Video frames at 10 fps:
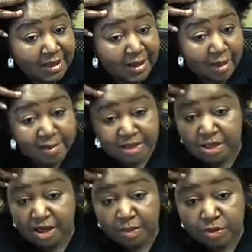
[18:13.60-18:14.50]
Now, I'm not
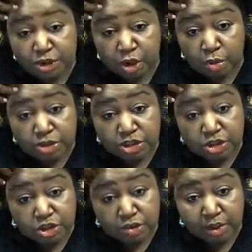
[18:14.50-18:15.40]
talking about with your comb
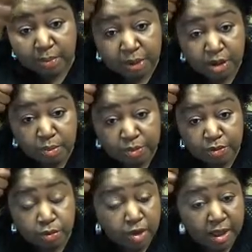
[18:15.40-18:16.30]
sitting straight up and combing
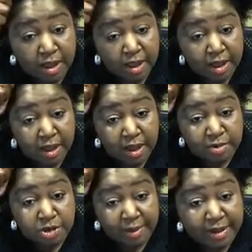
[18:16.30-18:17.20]
through. Uh-uh.
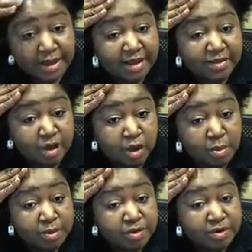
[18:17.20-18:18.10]
I'm talking about laying the
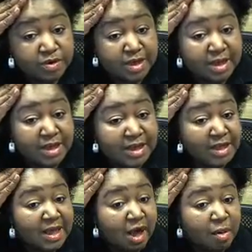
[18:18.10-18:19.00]
comb on your head,
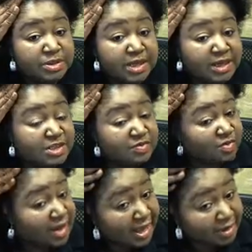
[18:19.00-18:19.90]
almost like it's
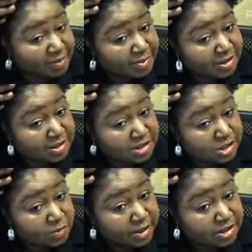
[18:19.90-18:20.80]
flat, but this
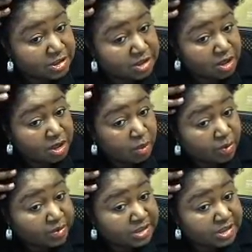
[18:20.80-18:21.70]
direction
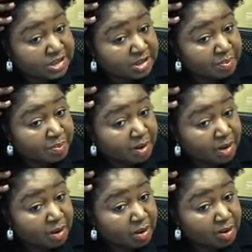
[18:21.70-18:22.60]
where the teeth
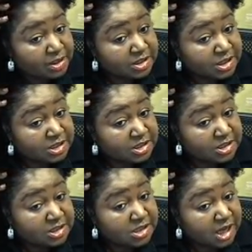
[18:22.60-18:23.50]
barely touching
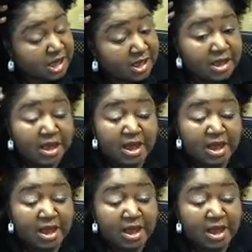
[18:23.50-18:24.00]
inside,